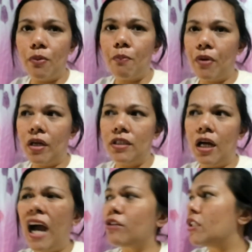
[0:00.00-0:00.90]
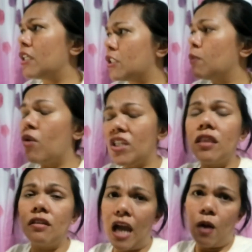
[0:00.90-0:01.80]
yung product. Actually, it's more than
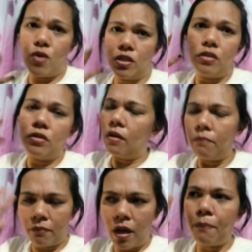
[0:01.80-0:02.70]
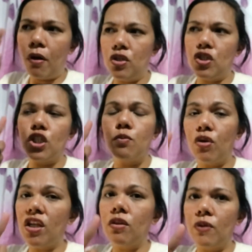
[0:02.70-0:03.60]
3 hours. May apologies. It's
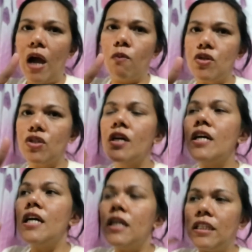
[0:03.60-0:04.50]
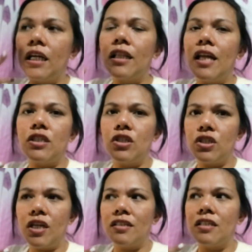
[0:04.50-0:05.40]
more than 3 hours na nag-last
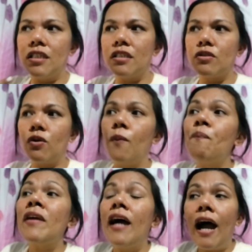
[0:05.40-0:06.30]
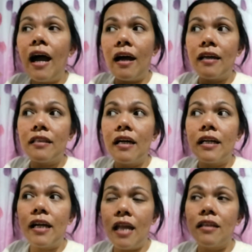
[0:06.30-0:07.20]
siya sa cheeks ko. At
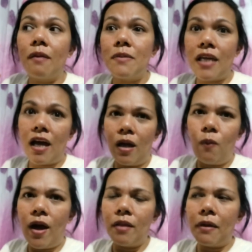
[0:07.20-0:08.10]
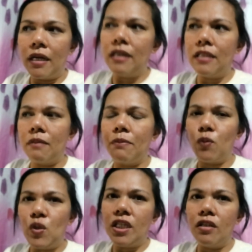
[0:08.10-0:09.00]
galing kami sa Arawan, mainit,
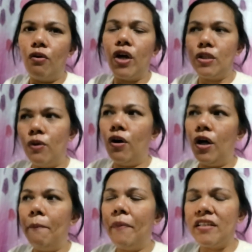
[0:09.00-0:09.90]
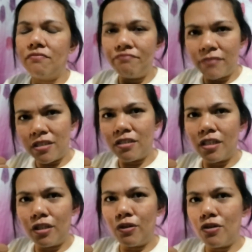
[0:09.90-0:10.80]
pinawisan ako and all. But it's
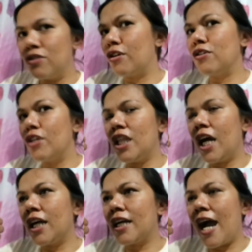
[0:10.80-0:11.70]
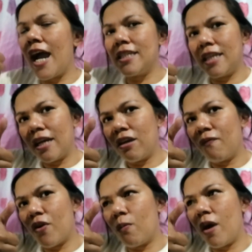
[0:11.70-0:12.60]
still good. So, yun lang guys. Thank you
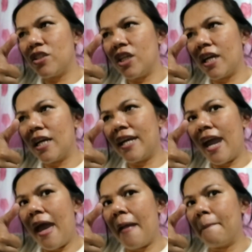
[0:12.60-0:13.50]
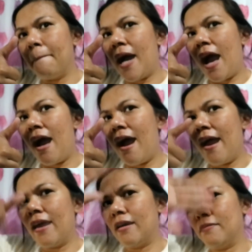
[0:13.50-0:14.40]
for watching again.
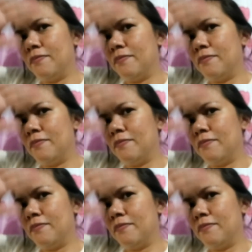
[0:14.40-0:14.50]
Bye!